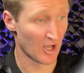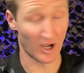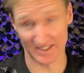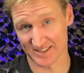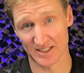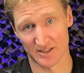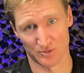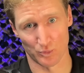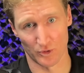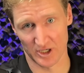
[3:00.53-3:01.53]
I set
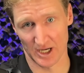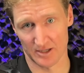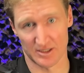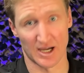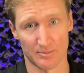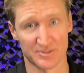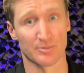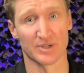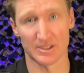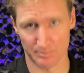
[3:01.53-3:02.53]
this workout up to
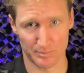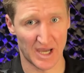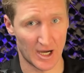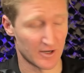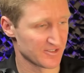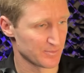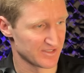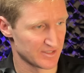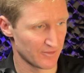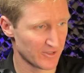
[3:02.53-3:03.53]
be power
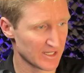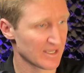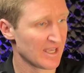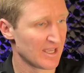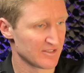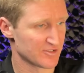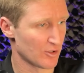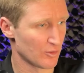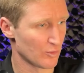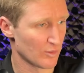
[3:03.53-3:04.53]
specific.
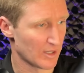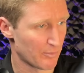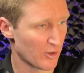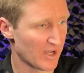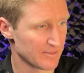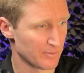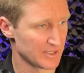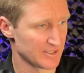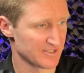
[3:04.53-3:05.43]
So applied a bit of